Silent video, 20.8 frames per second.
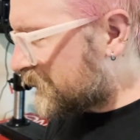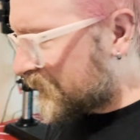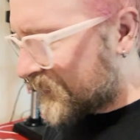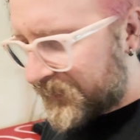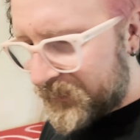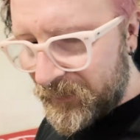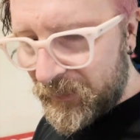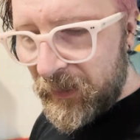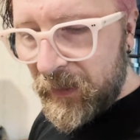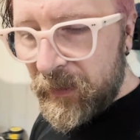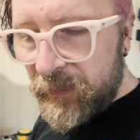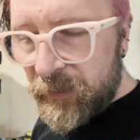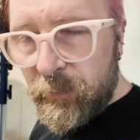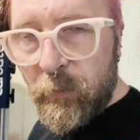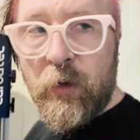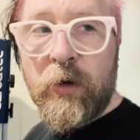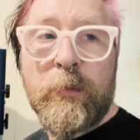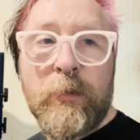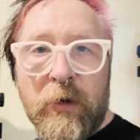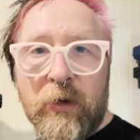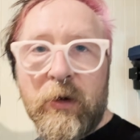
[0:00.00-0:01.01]
The
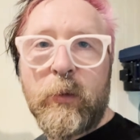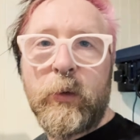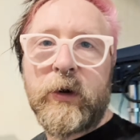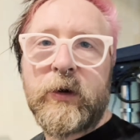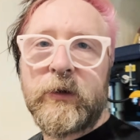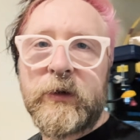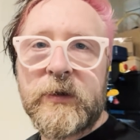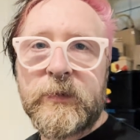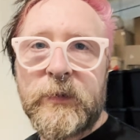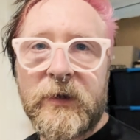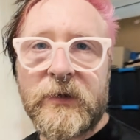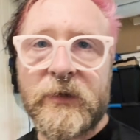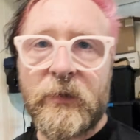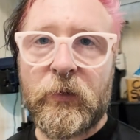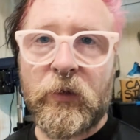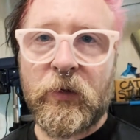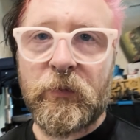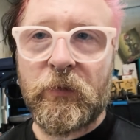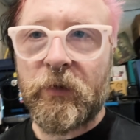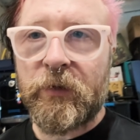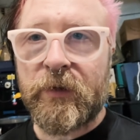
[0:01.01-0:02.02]
more and more I work on the space, the
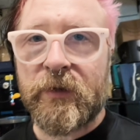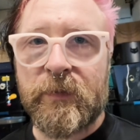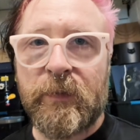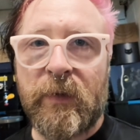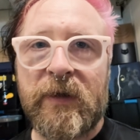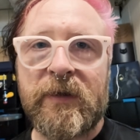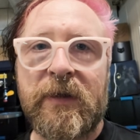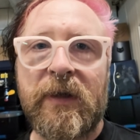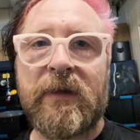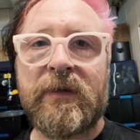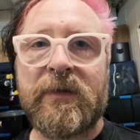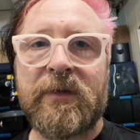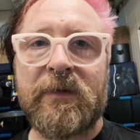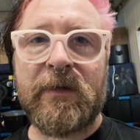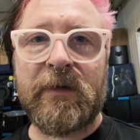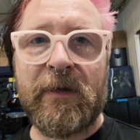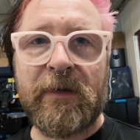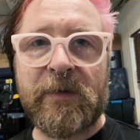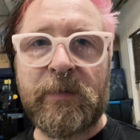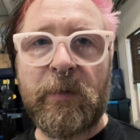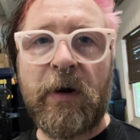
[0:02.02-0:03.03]
more and more the space gets
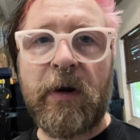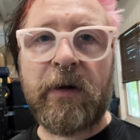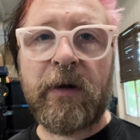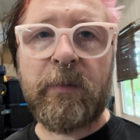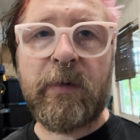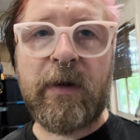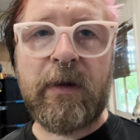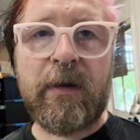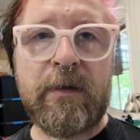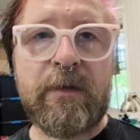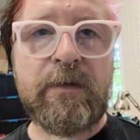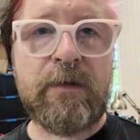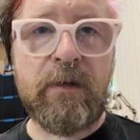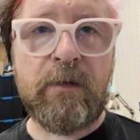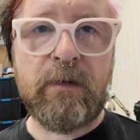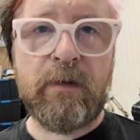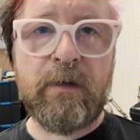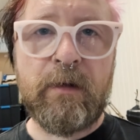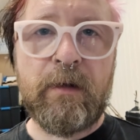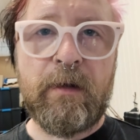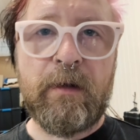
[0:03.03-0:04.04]
inspiring to be in.
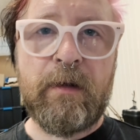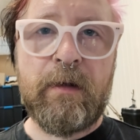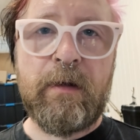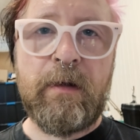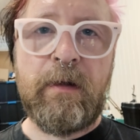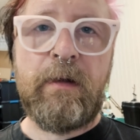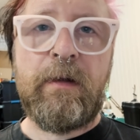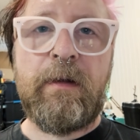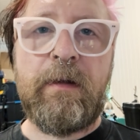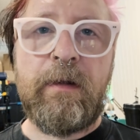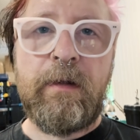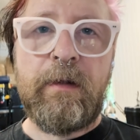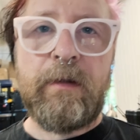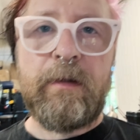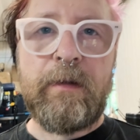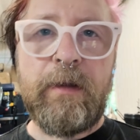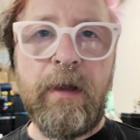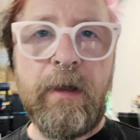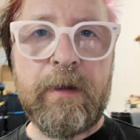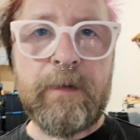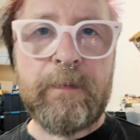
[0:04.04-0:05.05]
So,
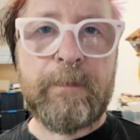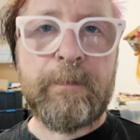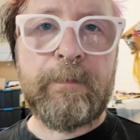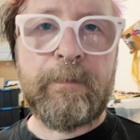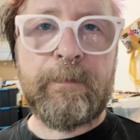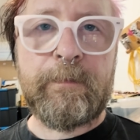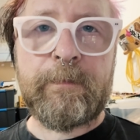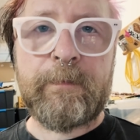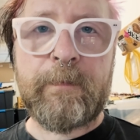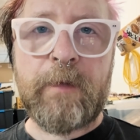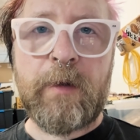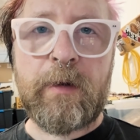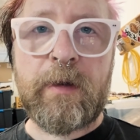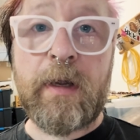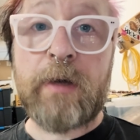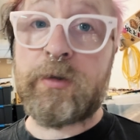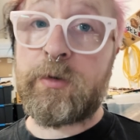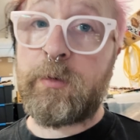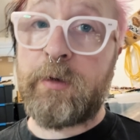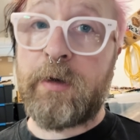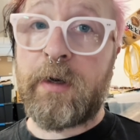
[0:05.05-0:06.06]
yay. I'll
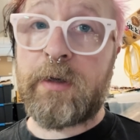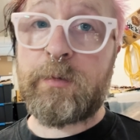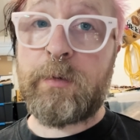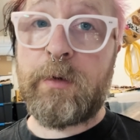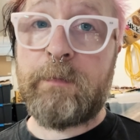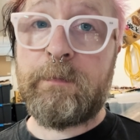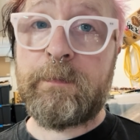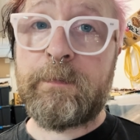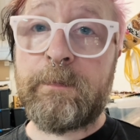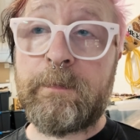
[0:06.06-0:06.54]
catch you on the next one.